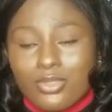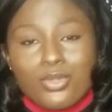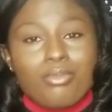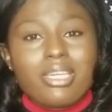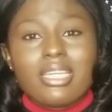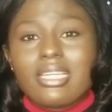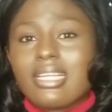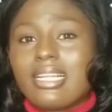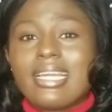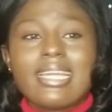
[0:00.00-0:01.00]
to me,
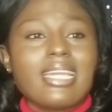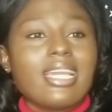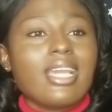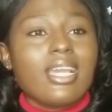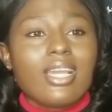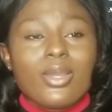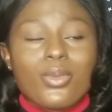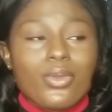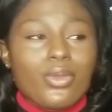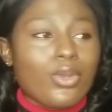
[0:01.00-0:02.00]
like
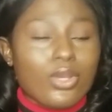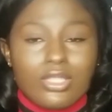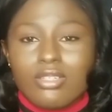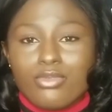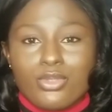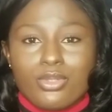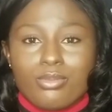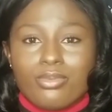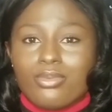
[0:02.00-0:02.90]
loss of job,